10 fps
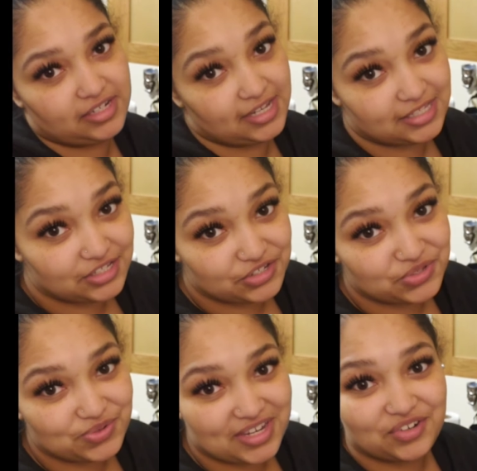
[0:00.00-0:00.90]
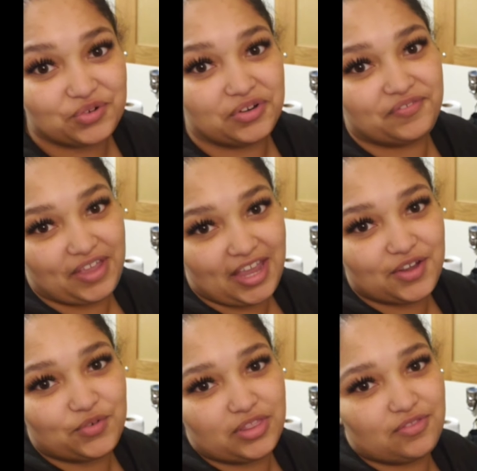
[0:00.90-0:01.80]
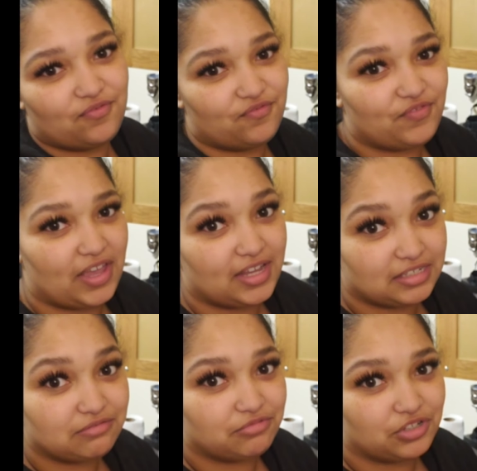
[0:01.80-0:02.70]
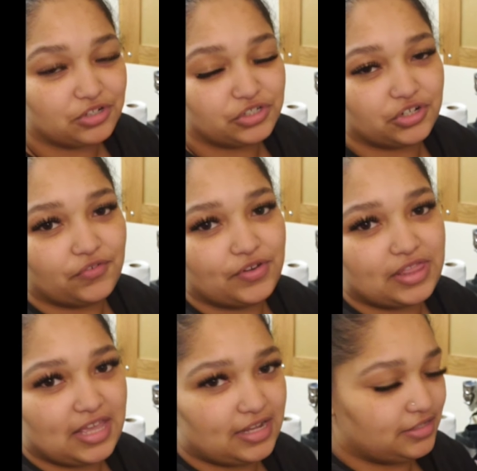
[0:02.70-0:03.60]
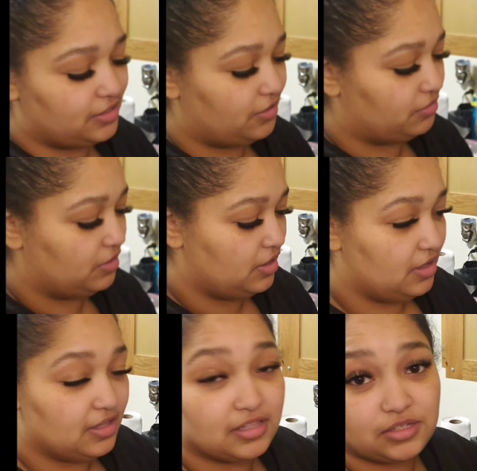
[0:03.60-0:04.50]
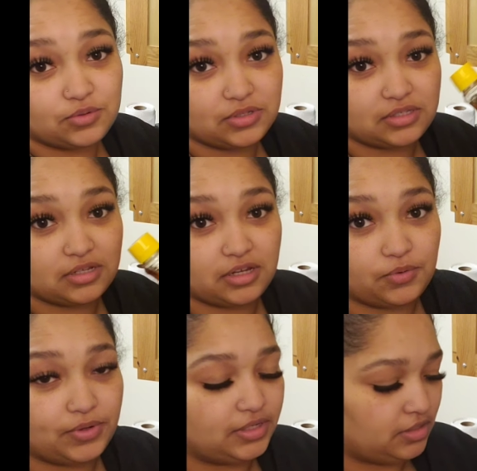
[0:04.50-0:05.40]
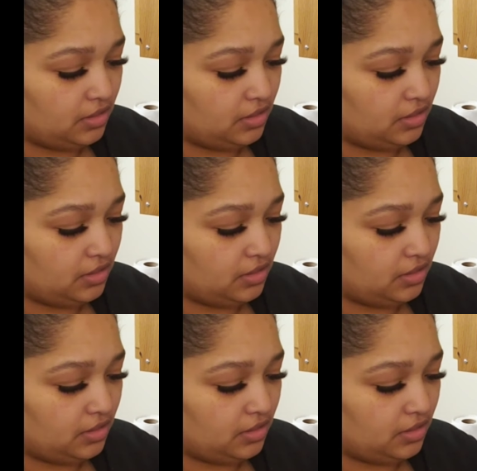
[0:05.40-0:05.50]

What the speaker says: tasted too sweet or fake with fake, you know, sugar-free things. So this was a good one.